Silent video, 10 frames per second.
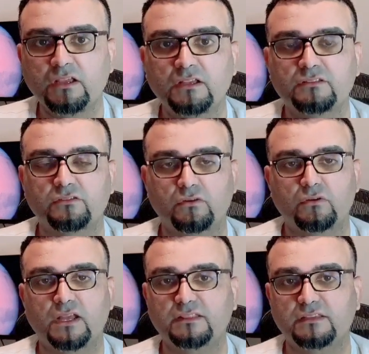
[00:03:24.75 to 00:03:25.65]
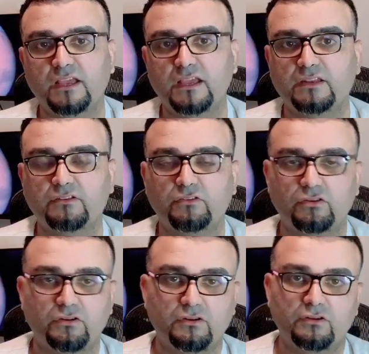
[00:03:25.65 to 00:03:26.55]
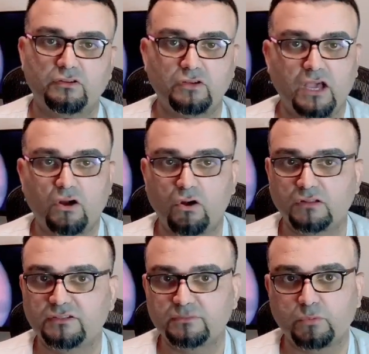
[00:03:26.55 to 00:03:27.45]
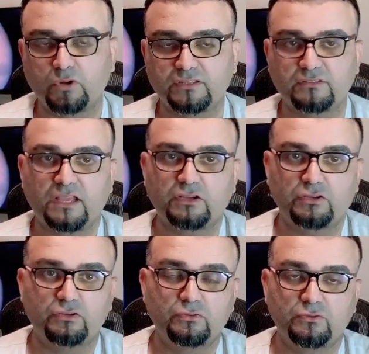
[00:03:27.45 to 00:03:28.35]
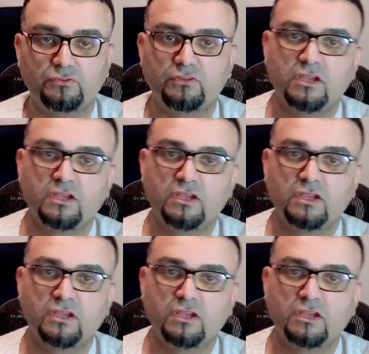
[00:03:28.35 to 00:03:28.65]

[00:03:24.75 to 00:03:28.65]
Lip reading: So at the end, you got all these points that you use